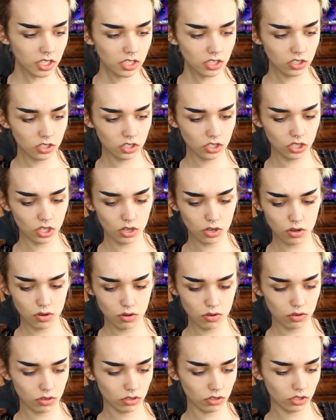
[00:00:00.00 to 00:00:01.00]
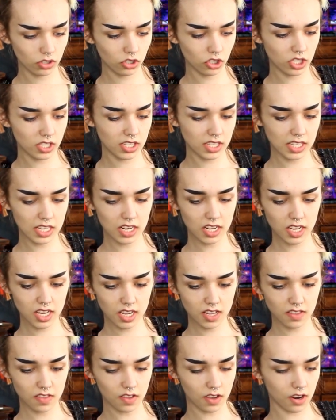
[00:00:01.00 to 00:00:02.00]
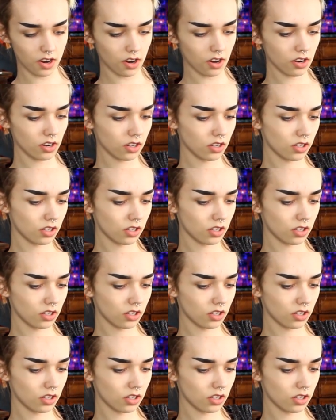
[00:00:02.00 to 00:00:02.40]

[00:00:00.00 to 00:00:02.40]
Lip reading: it. So just sit it in there